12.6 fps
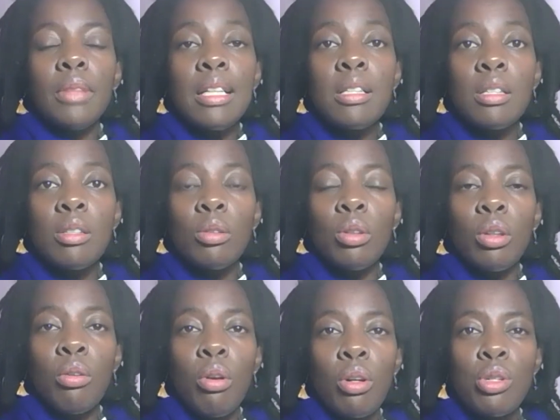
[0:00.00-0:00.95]
leaders all
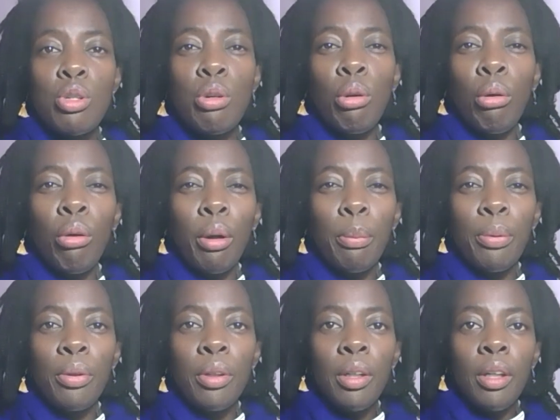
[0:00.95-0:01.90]
across Europe
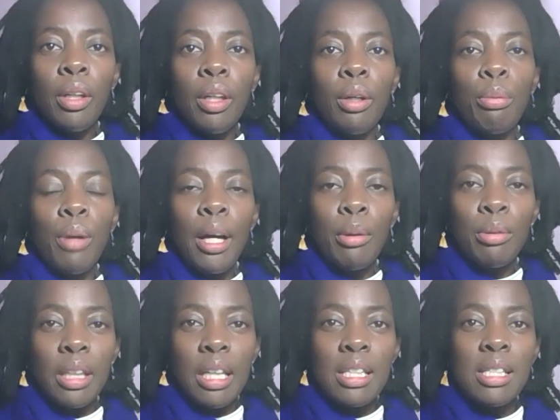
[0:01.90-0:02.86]

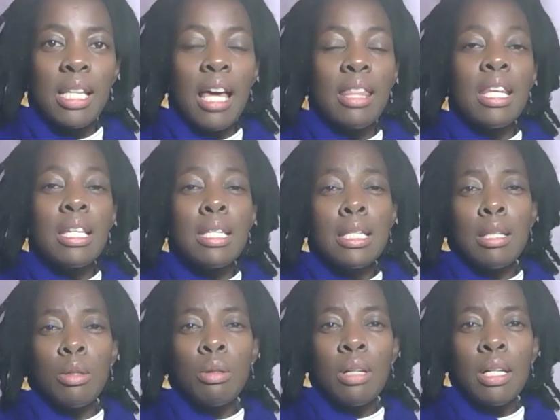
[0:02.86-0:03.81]
around this, and there's
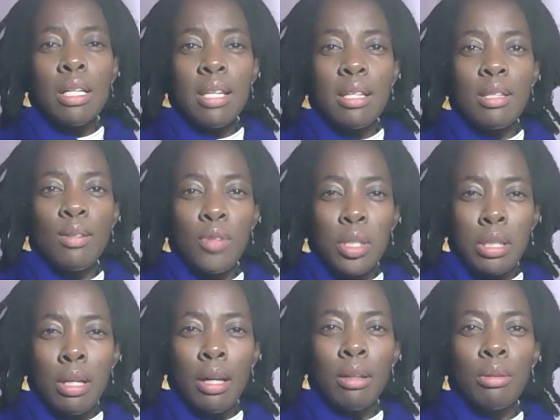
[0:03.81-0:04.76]
still a sense of
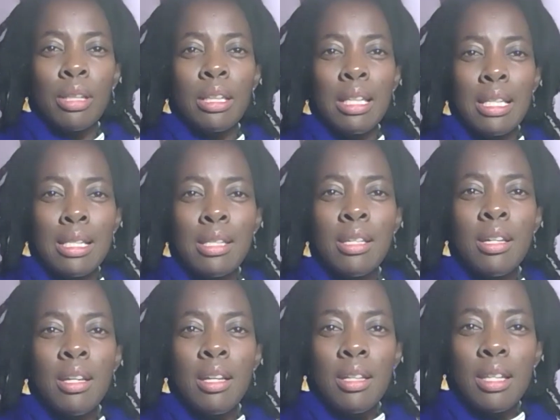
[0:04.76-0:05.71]
denial that
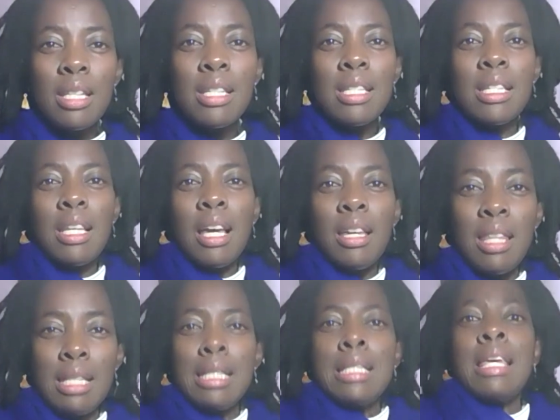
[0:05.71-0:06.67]
this
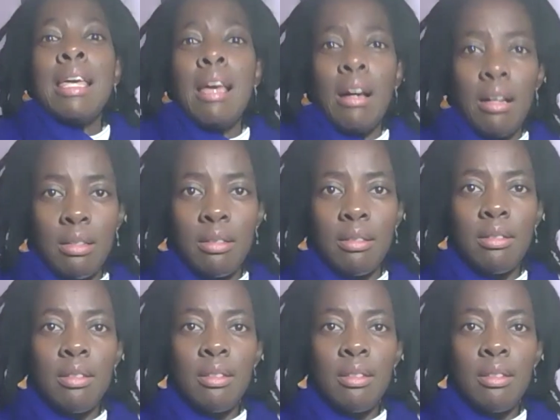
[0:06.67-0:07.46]
is here.